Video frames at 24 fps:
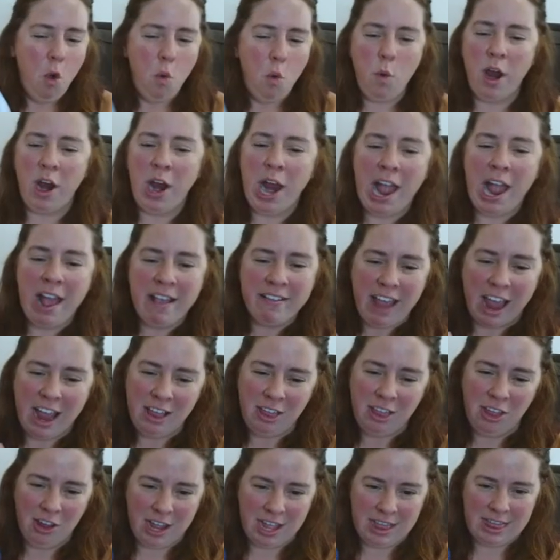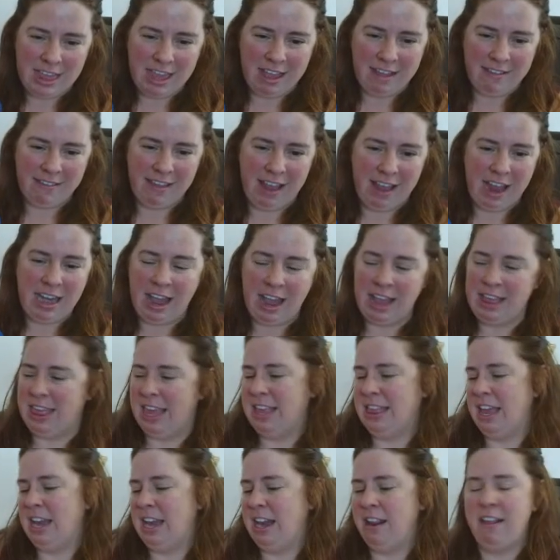whereas I look at this and I think
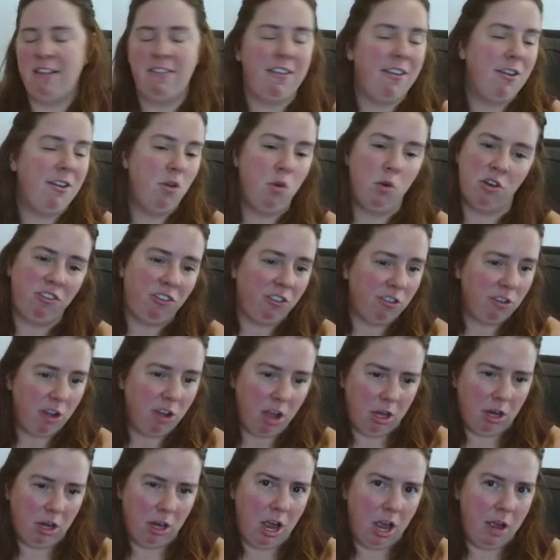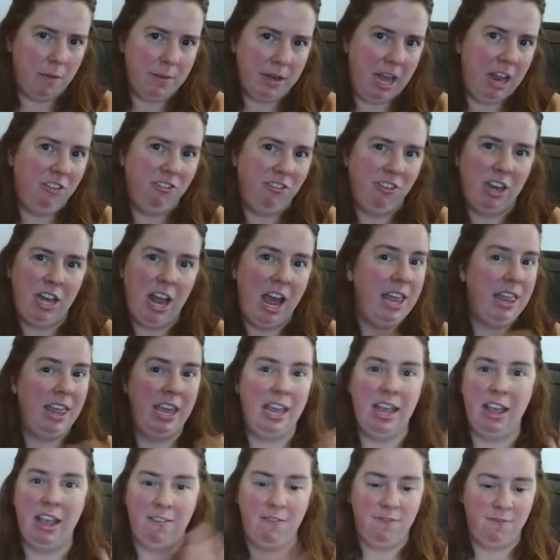that it is a gorgeous color combination. I think
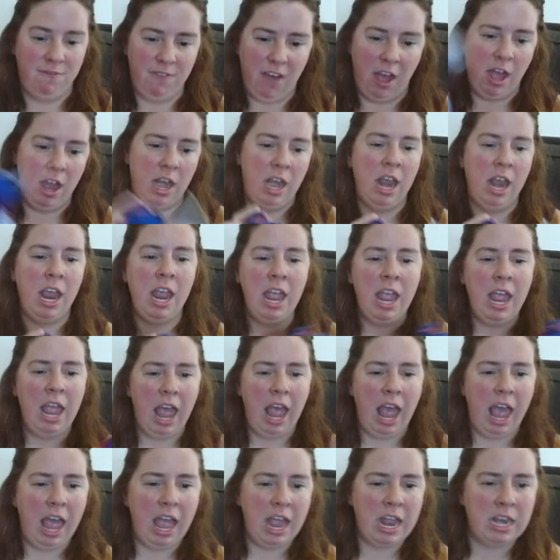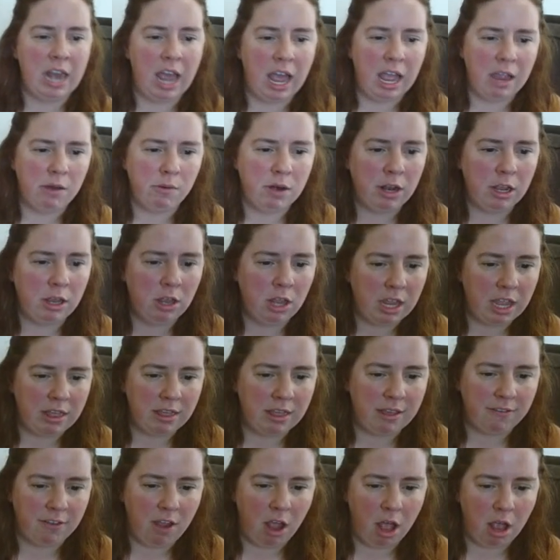it's fun, and I want to look at the
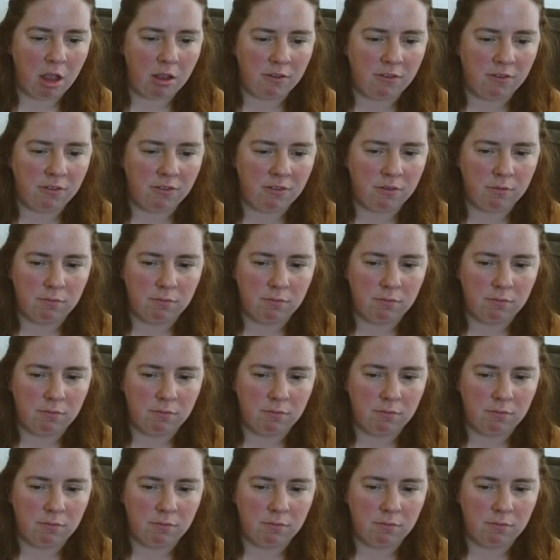socks.